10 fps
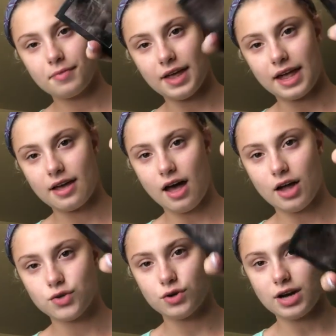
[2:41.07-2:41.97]

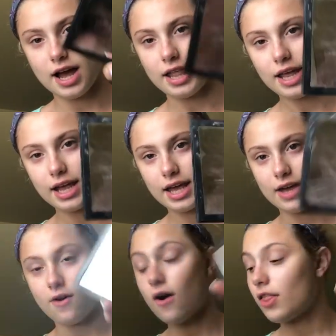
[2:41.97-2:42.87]
and highlight
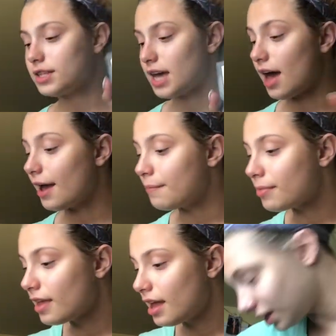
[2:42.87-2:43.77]
kit all the
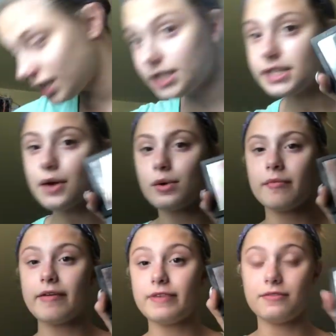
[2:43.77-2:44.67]
time. This is like one
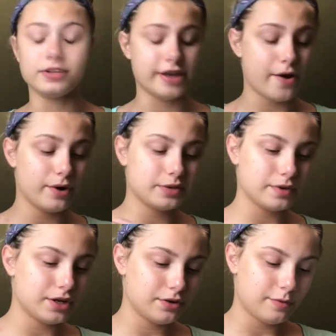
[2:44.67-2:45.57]
of my favorites. I always
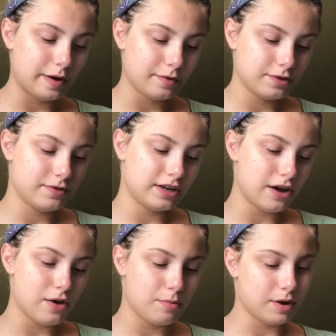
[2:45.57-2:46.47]
want to do a favorites
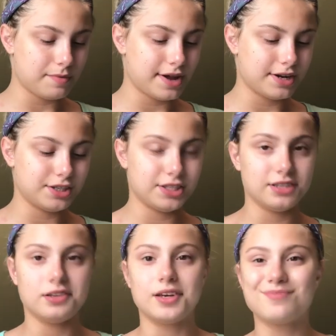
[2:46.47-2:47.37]
video, but I'm kind of
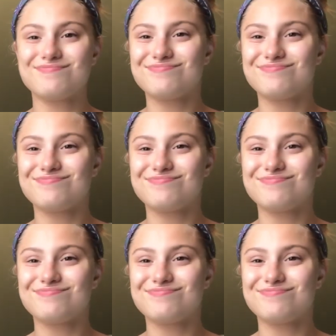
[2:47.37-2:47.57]
just like